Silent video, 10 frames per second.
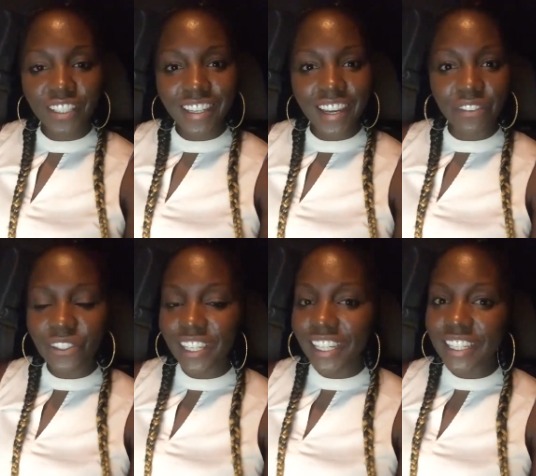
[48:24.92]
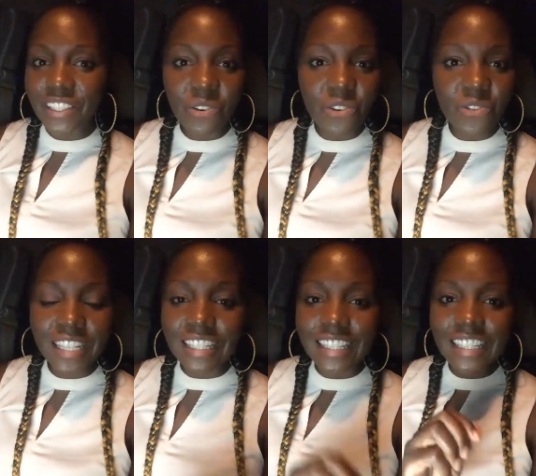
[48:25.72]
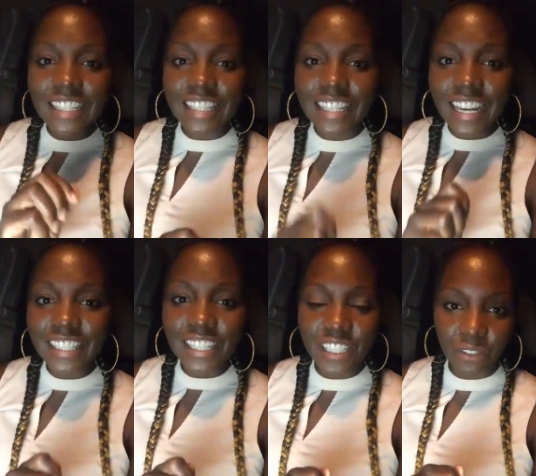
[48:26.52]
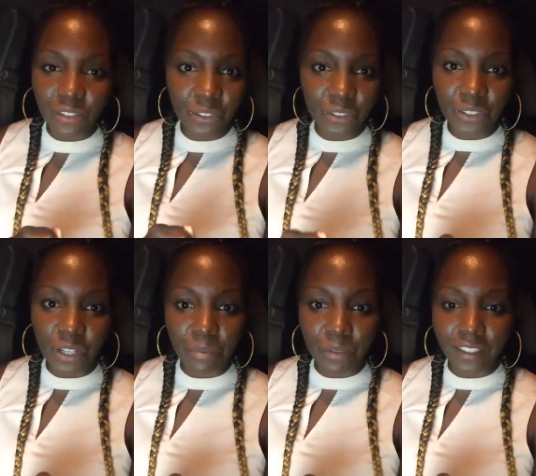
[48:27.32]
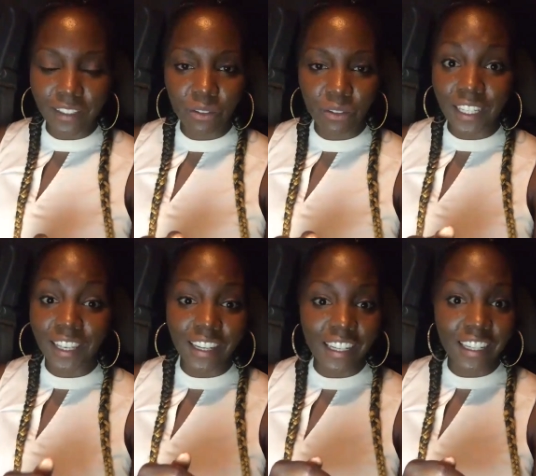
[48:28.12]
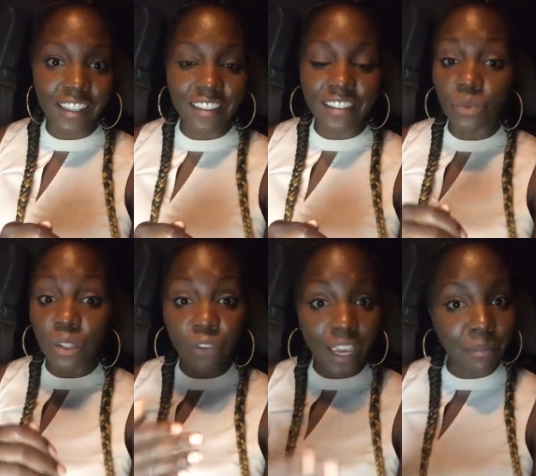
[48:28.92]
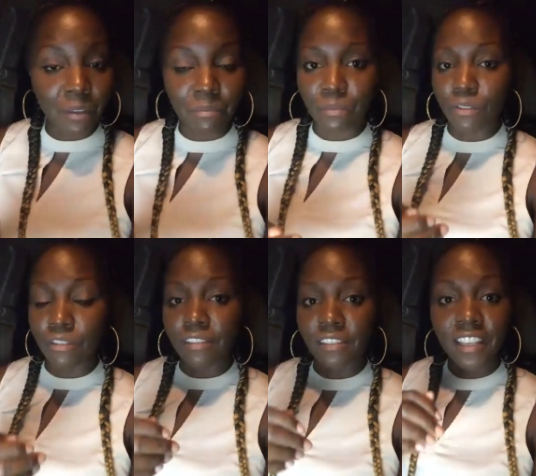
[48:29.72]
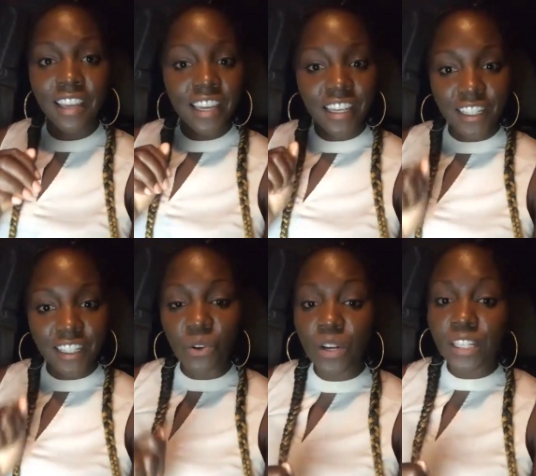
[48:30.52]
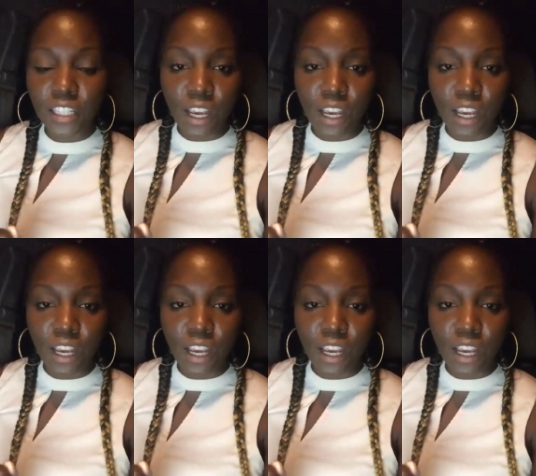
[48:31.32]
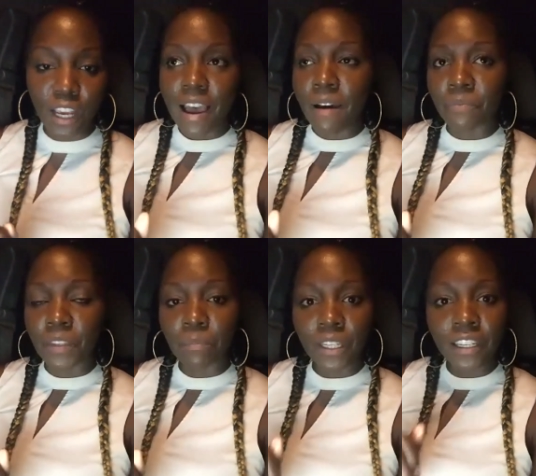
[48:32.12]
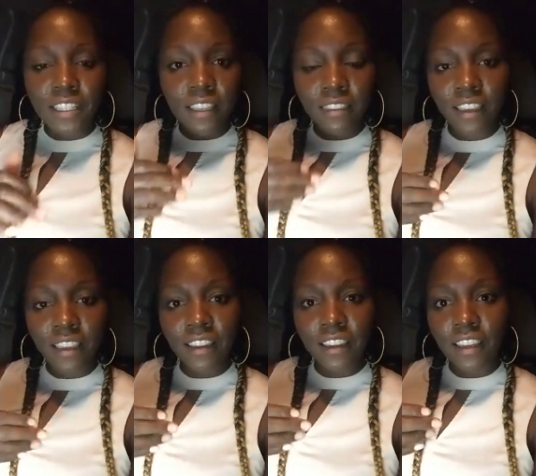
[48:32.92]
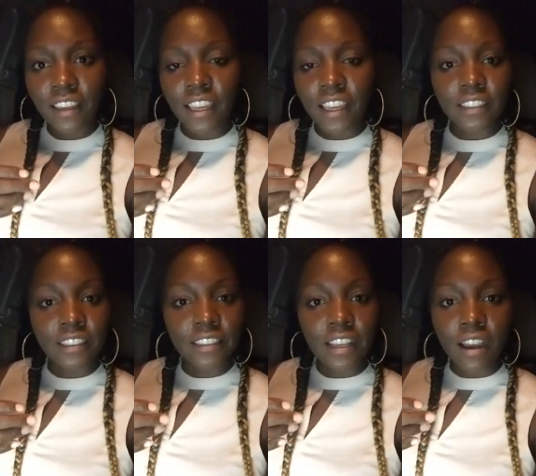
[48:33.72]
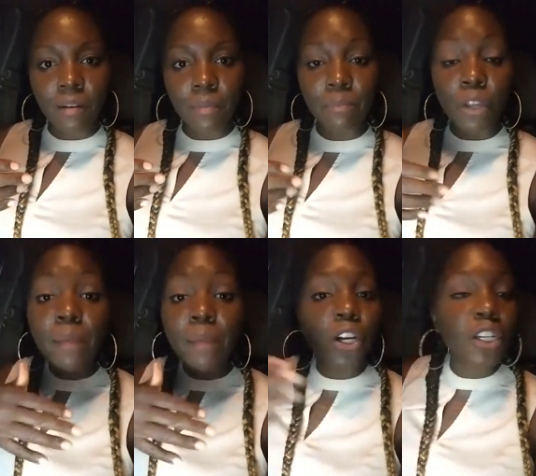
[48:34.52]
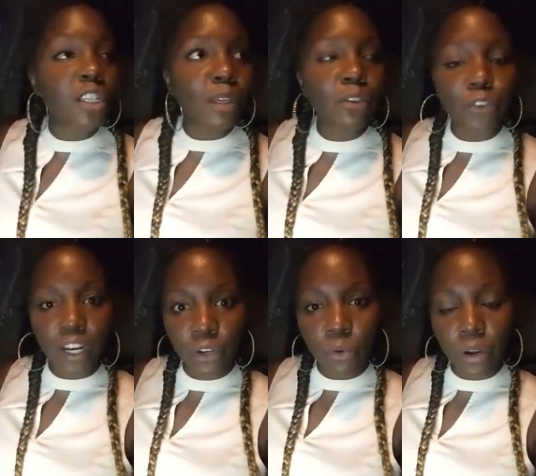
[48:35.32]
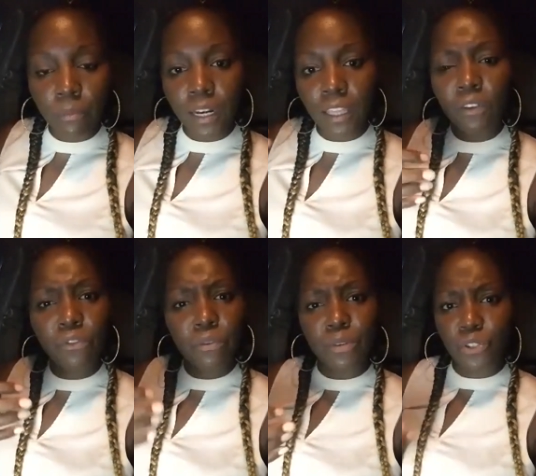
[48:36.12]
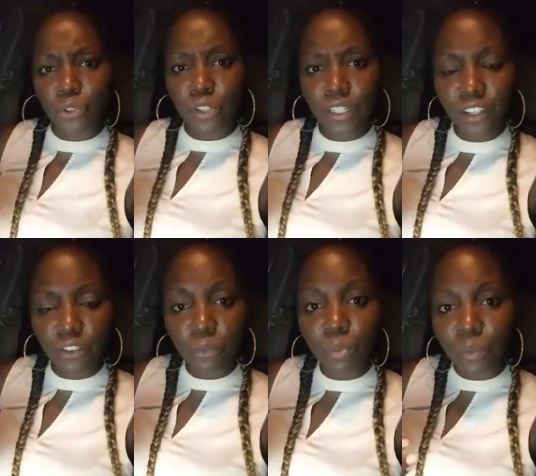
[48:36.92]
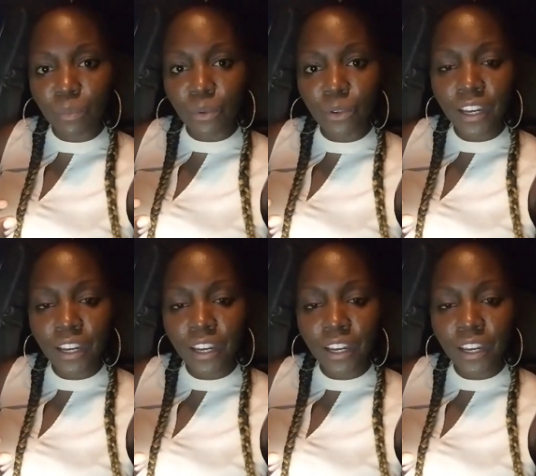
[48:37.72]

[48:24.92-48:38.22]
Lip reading: I feel like it's always such a difficult topic with clients, with family members. It's always a tough one, because I think, and I'm not going to speak for everyone, but I think for a majority of people,